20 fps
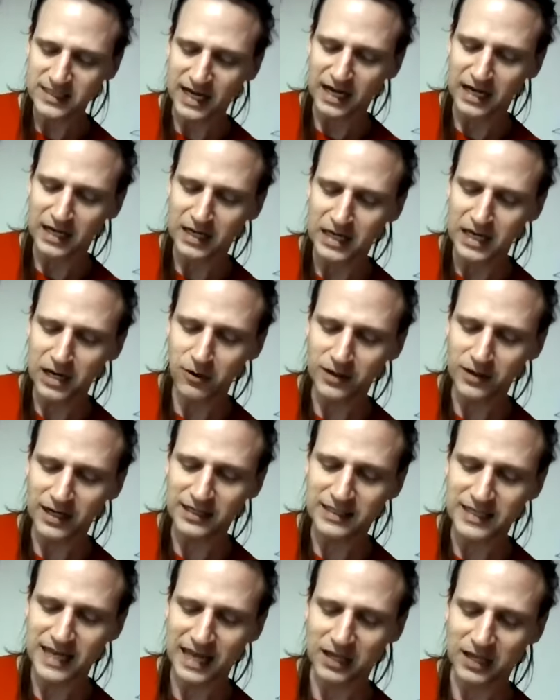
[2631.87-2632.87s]
and
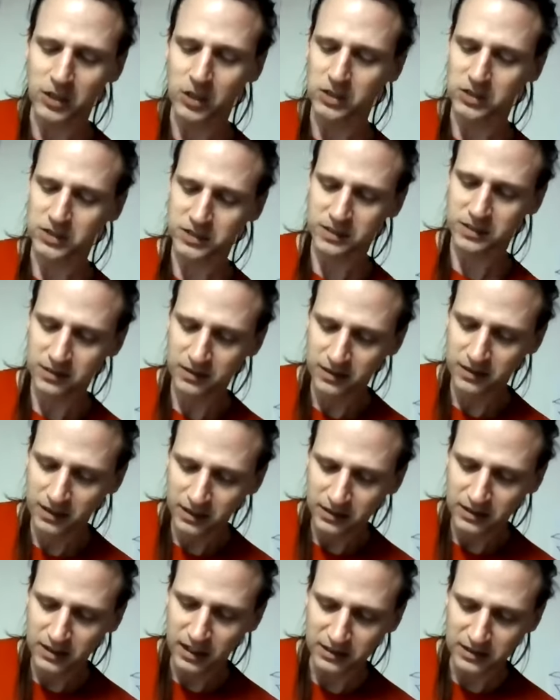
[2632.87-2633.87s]
lunaticals,"
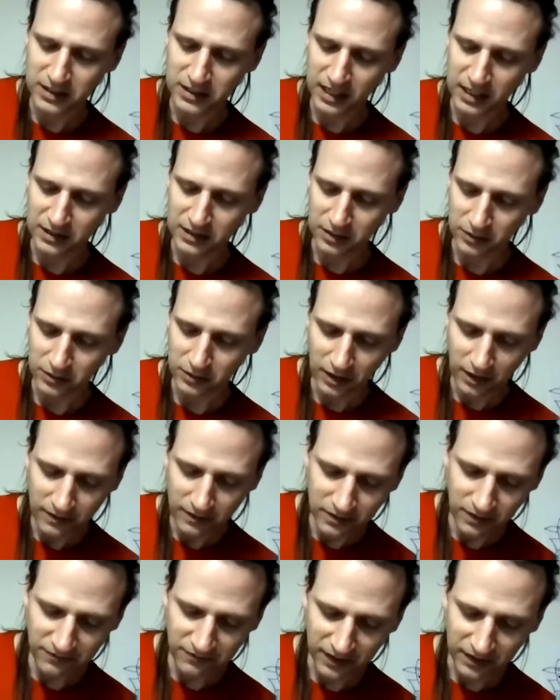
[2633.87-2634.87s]
continued
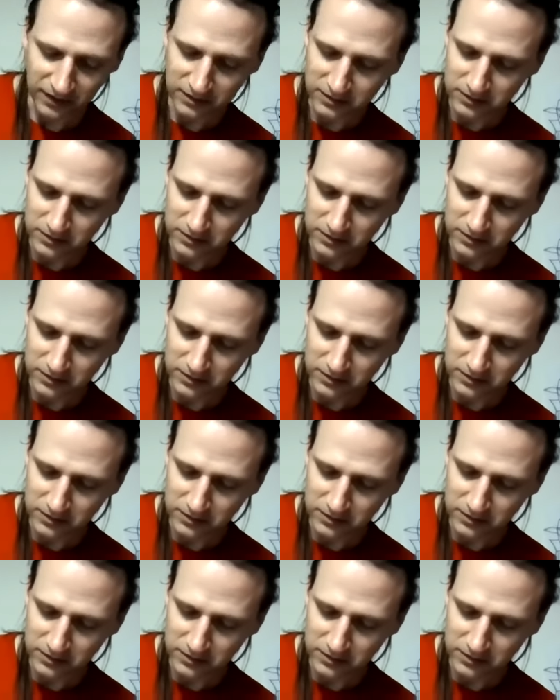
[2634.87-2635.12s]
the